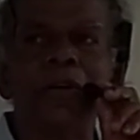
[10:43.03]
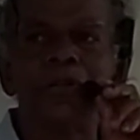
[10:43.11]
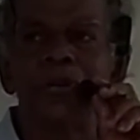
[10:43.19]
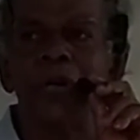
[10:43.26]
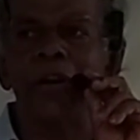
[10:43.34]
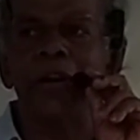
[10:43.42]

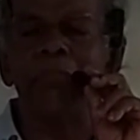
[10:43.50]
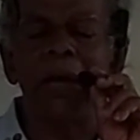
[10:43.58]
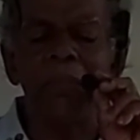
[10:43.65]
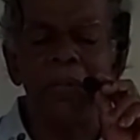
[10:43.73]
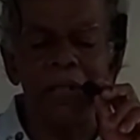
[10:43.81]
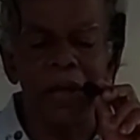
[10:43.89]
So
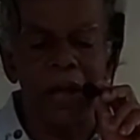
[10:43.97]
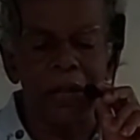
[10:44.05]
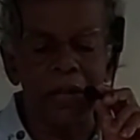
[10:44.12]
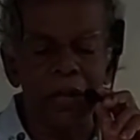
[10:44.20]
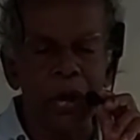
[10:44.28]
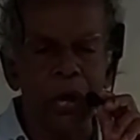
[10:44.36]
remember that
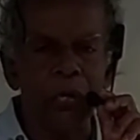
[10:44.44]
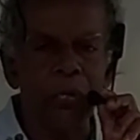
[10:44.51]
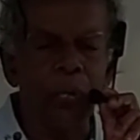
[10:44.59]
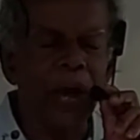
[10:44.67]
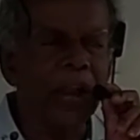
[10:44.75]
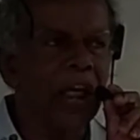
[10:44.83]

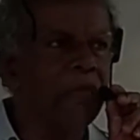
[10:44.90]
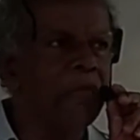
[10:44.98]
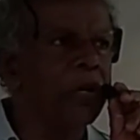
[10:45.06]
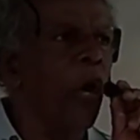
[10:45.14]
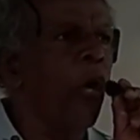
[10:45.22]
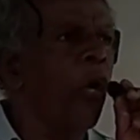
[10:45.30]

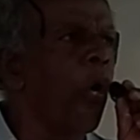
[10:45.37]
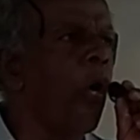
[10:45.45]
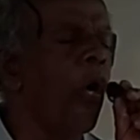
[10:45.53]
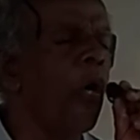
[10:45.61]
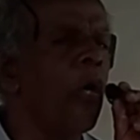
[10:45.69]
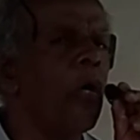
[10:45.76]
whenever
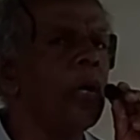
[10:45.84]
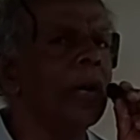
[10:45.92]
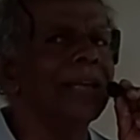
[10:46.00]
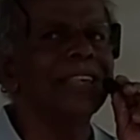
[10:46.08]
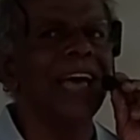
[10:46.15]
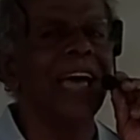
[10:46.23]
hold
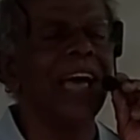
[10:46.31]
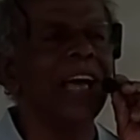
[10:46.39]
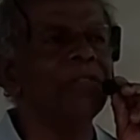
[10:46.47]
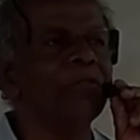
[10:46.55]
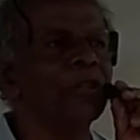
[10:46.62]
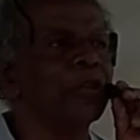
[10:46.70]
His
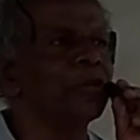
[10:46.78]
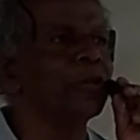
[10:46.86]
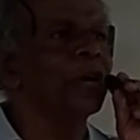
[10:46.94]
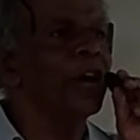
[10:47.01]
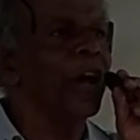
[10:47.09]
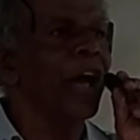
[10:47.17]
hand with you
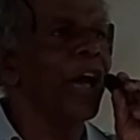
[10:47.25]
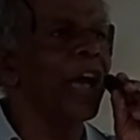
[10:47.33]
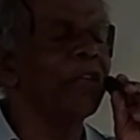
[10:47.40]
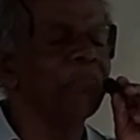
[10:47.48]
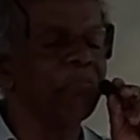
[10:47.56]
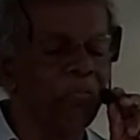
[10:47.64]

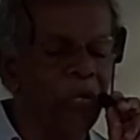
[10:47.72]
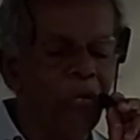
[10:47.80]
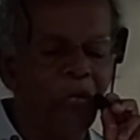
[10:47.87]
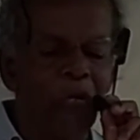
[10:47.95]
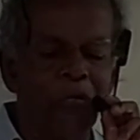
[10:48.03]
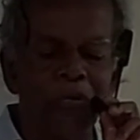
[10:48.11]
and
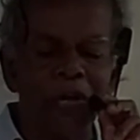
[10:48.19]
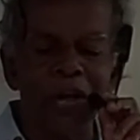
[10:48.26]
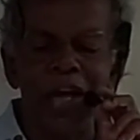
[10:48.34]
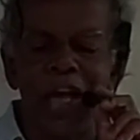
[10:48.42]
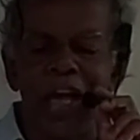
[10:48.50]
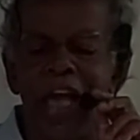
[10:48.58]
move,
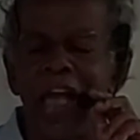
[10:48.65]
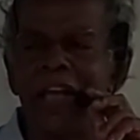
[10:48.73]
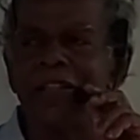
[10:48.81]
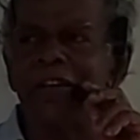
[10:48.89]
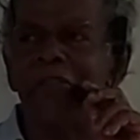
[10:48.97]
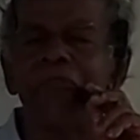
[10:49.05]

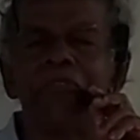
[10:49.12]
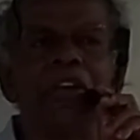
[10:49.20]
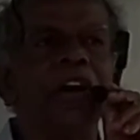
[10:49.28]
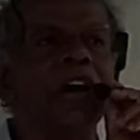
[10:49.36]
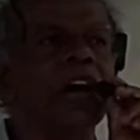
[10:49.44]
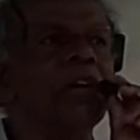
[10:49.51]
and the
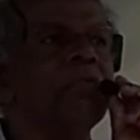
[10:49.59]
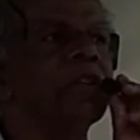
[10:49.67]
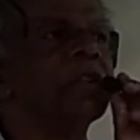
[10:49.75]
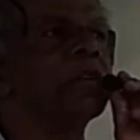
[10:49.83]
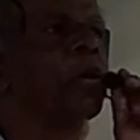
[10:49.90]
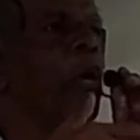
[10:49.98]
fear
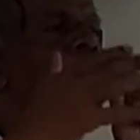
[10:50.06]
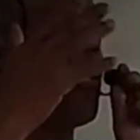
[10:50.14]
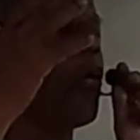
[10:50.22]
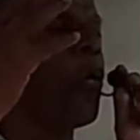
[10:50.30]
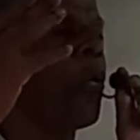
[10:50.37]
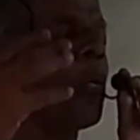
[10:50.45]
will go
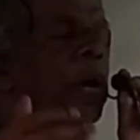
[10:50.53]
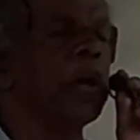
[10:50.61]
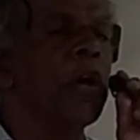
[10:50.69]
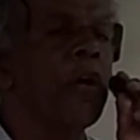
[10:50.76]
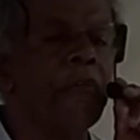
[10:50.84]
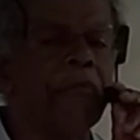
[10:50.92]
away,
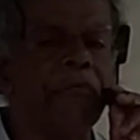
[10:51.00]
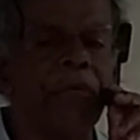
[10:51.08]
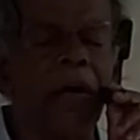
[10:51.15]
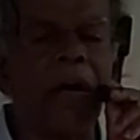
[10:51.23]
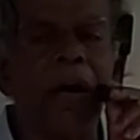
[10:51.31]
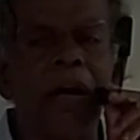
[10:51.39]

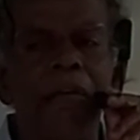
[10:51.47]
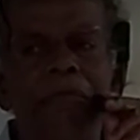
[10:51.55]
far,